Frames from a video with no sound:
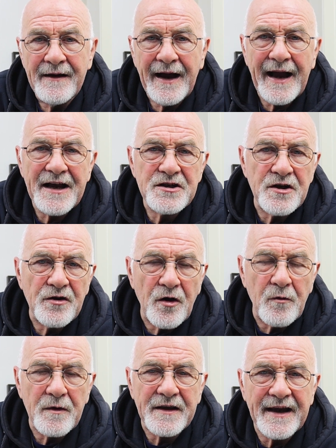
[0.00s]
As you know,
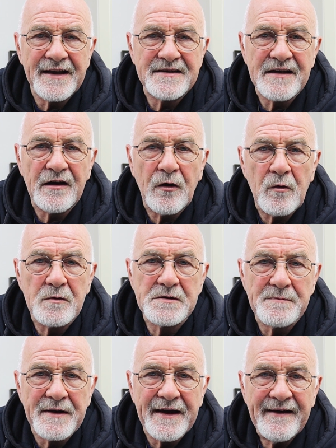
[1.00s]
with kids, there'll always
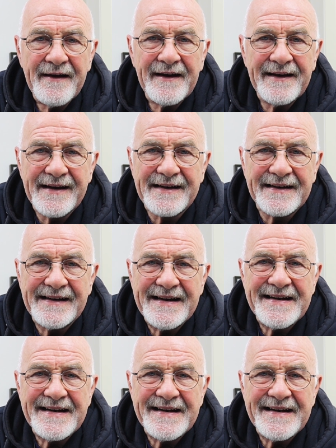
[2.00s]
be little